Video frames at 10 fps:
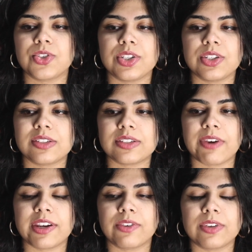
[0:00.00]
she's
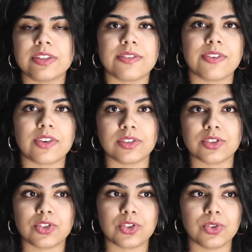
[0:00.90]
finding it really
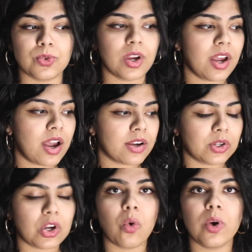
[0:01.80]
difficult to
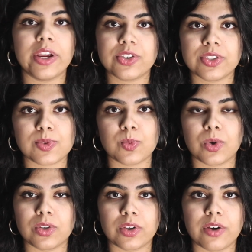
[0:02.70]
go into this
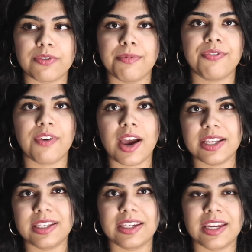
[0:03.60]
world of
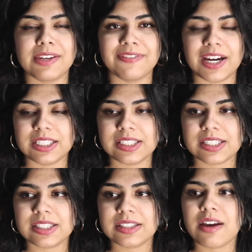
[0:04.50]
fighting and
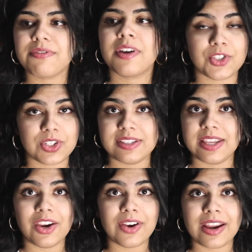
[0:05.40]
violence and stuff, but she's
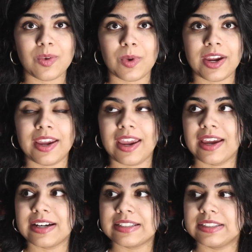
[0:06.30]
there anyway,
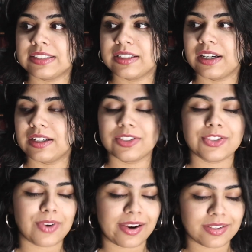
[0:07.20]
and uh,
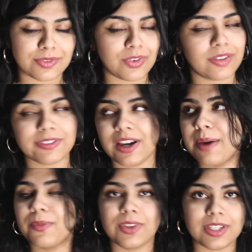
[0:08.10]
there's dragons involved.
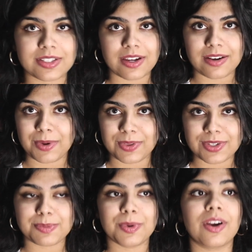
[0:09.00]
I'm really excited about
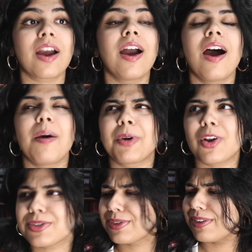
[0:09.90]
this book. But
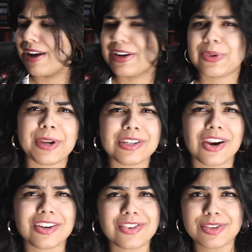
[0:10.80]
also, another main
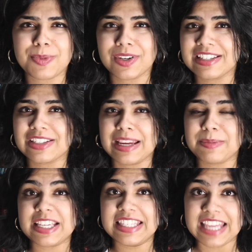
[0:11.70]
character in this book is
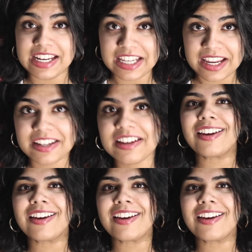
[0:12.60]
named Xaden,